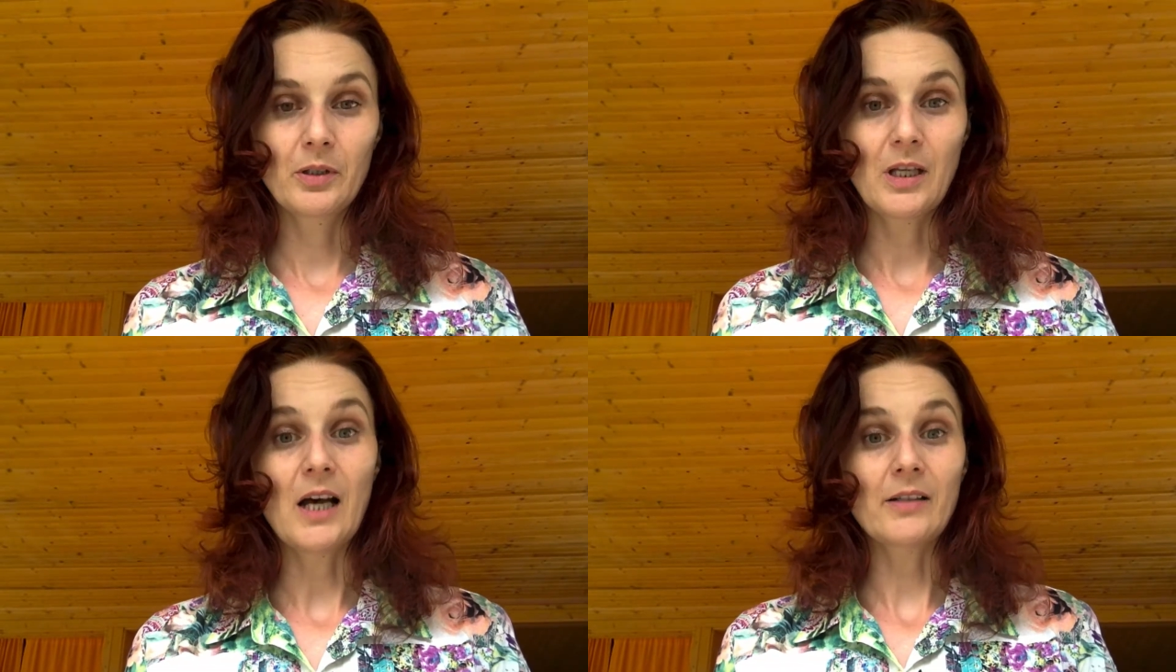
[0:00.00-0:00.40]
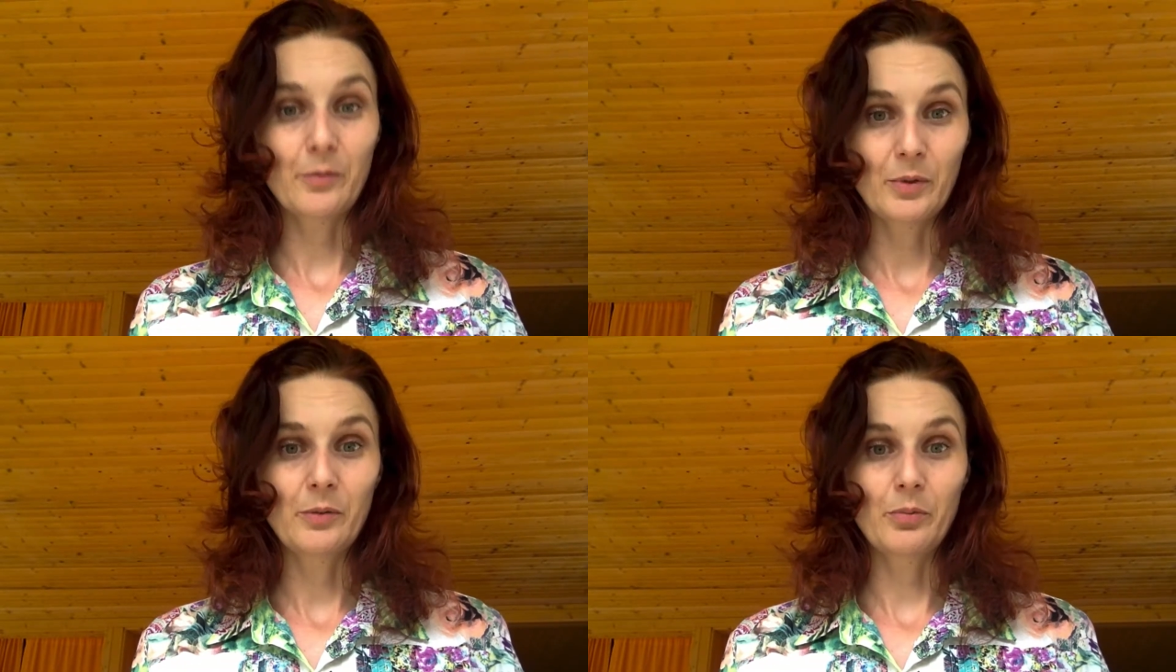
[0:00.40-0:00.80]
other
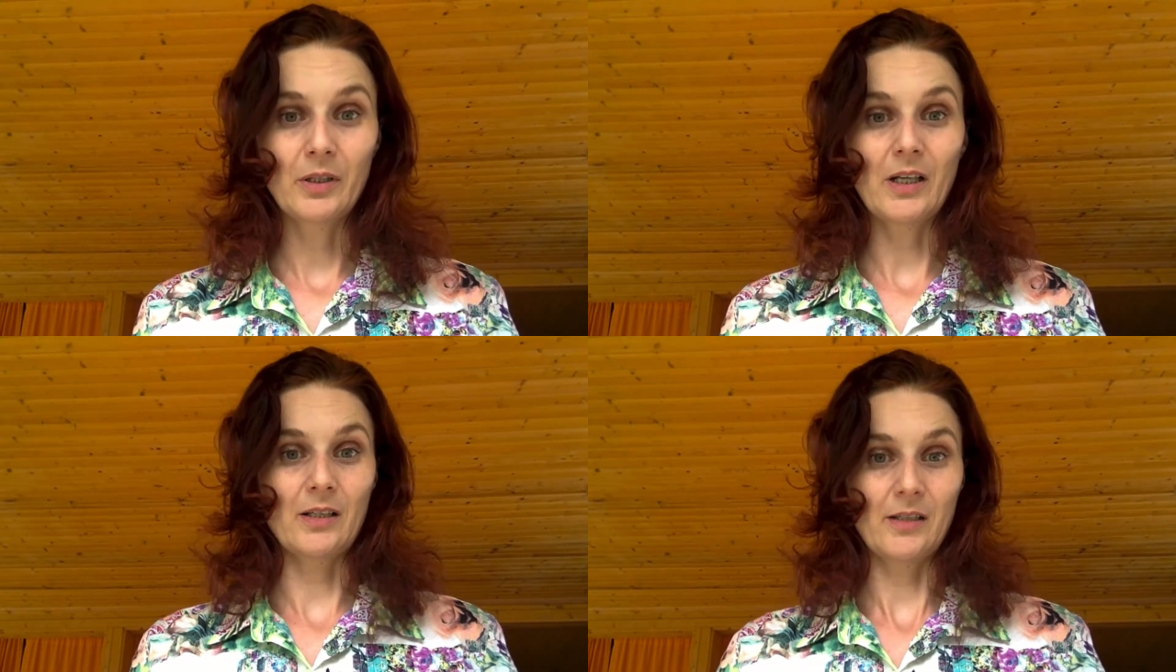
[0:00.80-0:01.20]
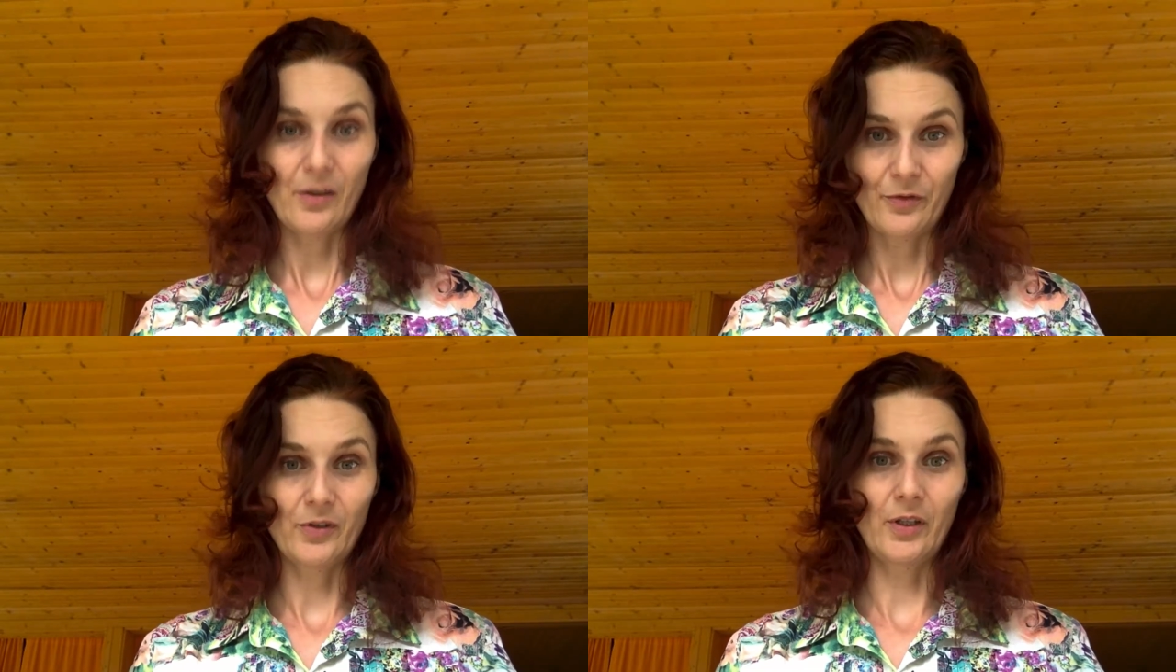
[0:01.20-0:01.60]
people are
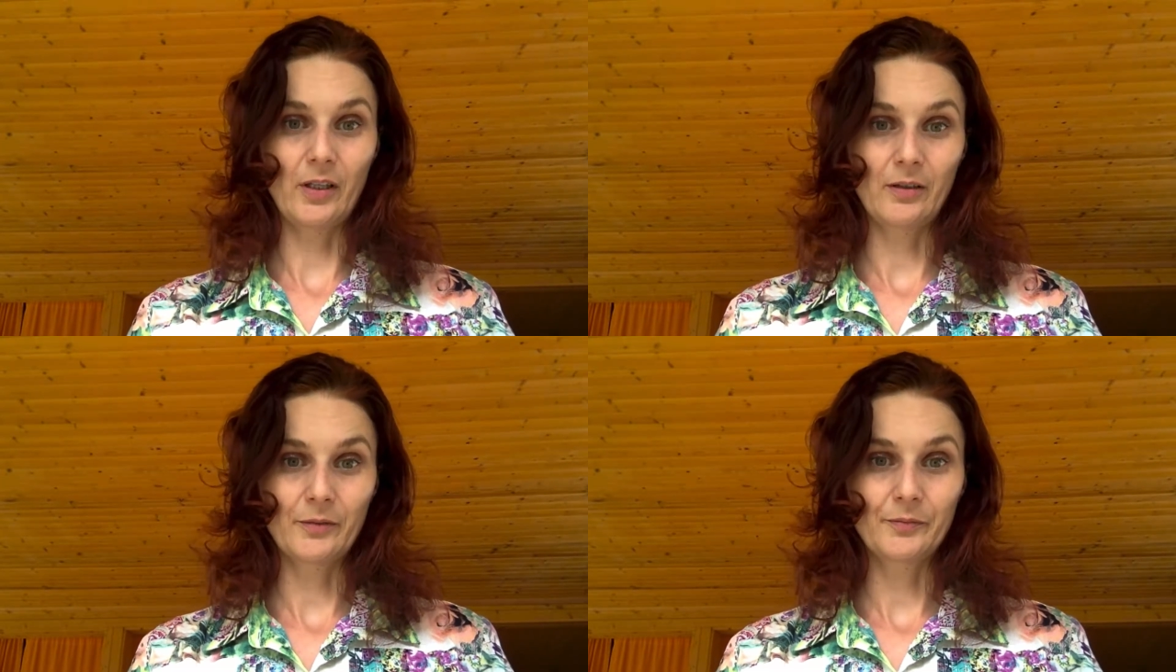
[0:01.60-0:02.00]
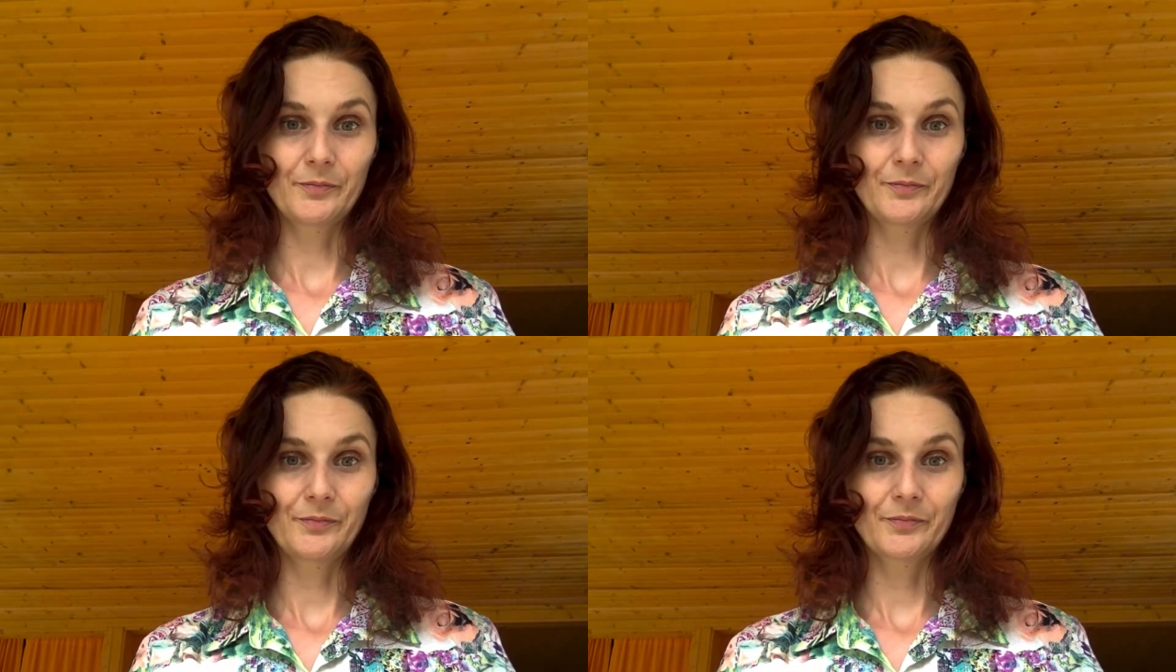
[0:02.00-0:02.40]
suffering.
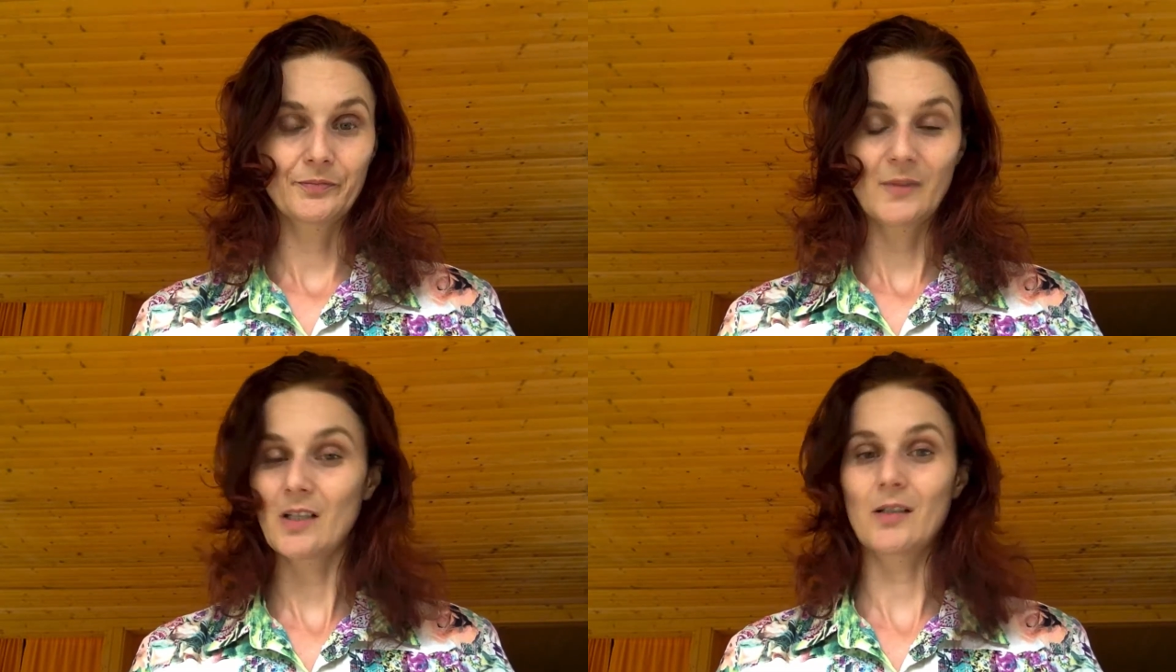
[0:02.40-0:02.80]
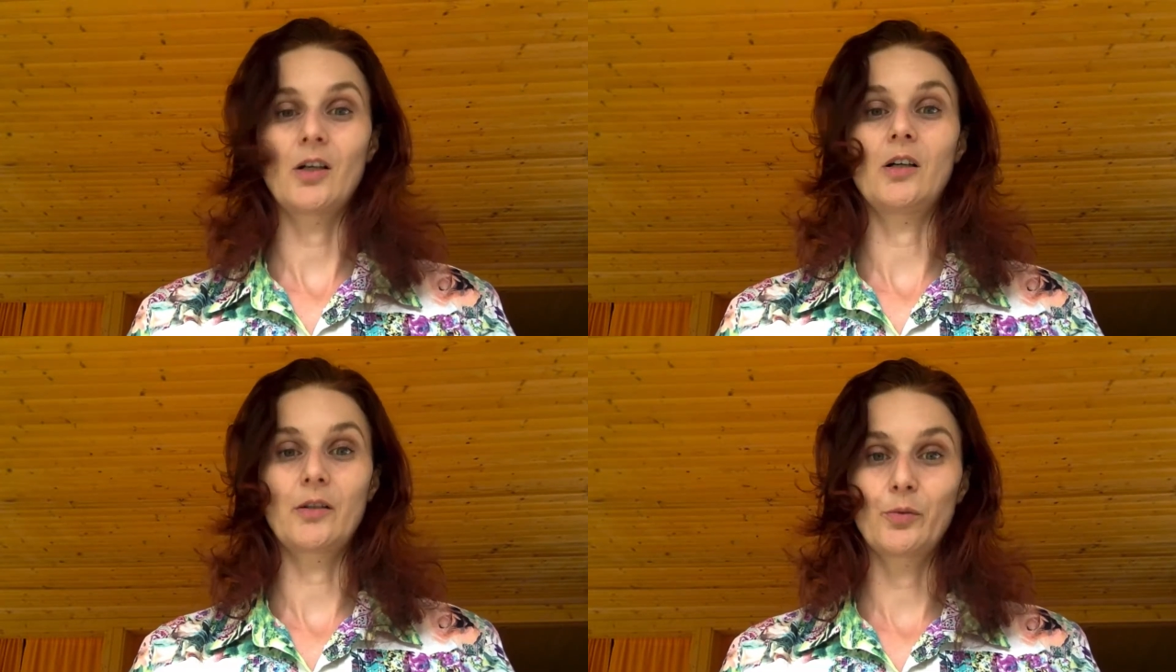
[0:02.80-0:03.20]
That's a
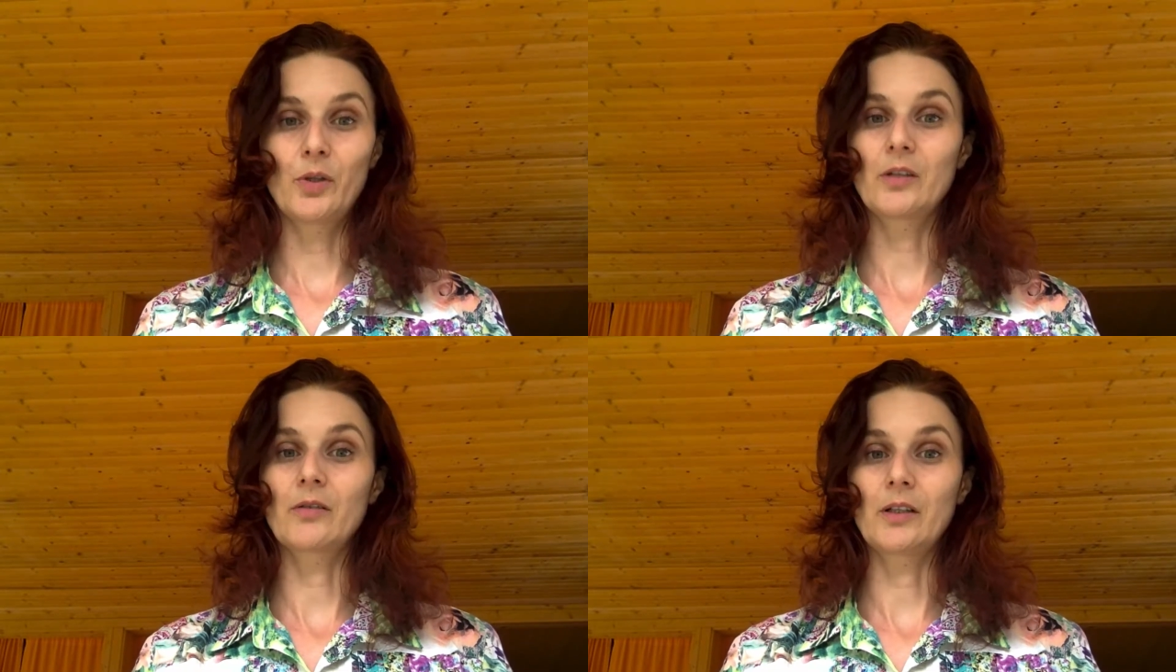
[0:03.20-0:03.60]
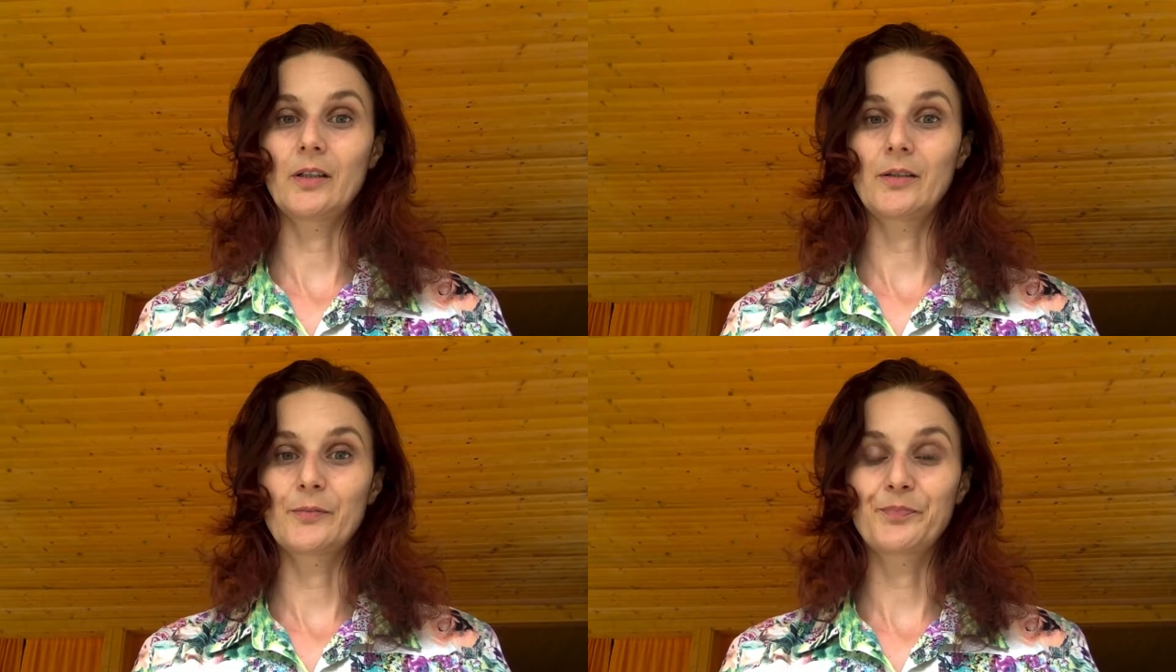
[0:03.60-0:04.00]
hard one, right?